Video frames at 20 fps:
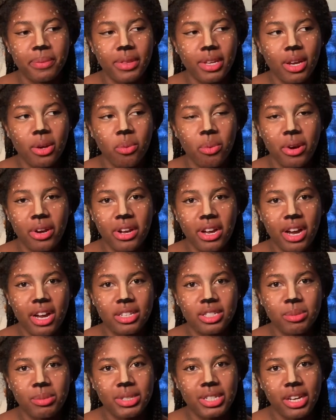wear a
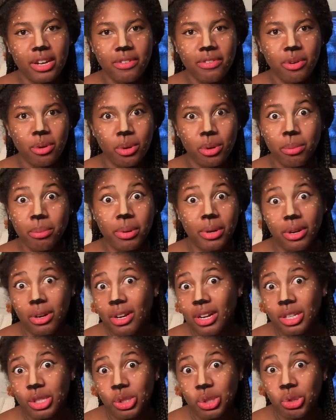costume and take a photo and put it on
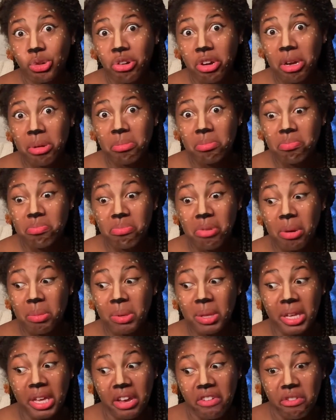Instagram,
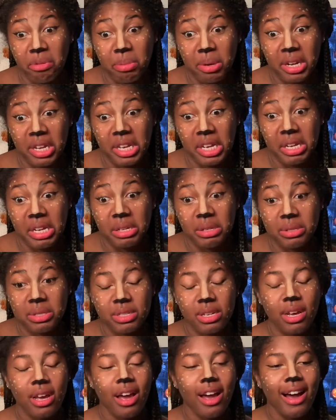probably like everybody else.
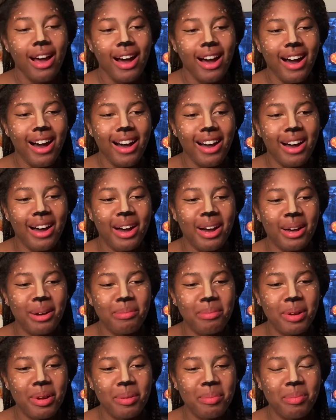
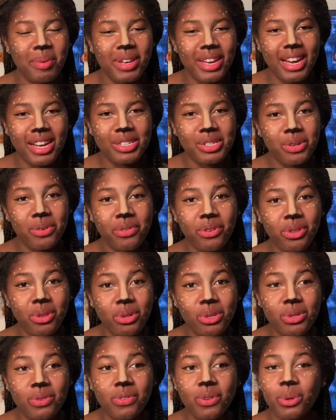But yeah, so for
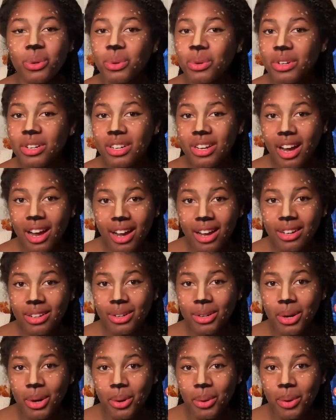those of you who are not
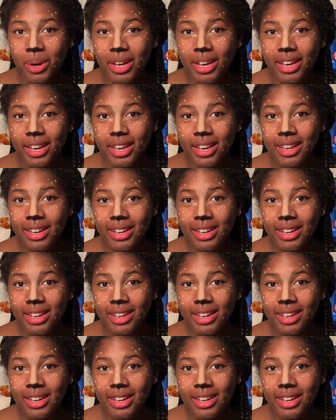going